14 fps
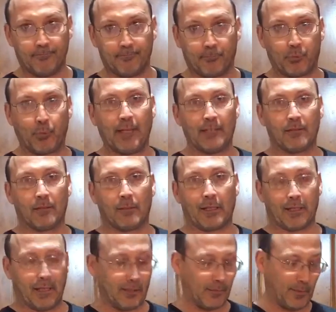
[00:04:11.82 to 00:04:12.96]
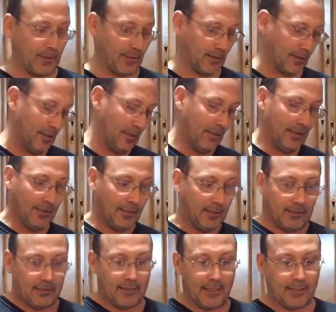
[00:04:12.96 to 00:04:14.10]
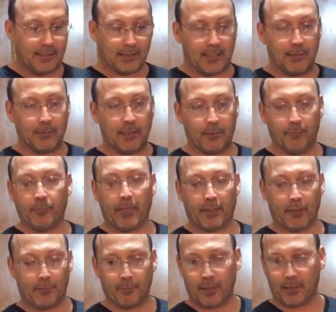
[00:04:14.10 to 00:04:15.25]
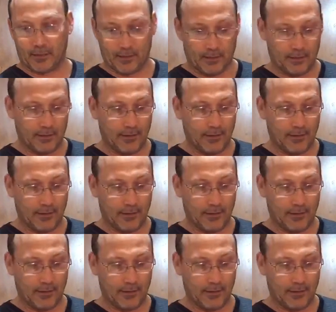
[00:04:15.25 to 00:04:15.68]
breeding them, I guess, because they just keep getting bigger and bigger.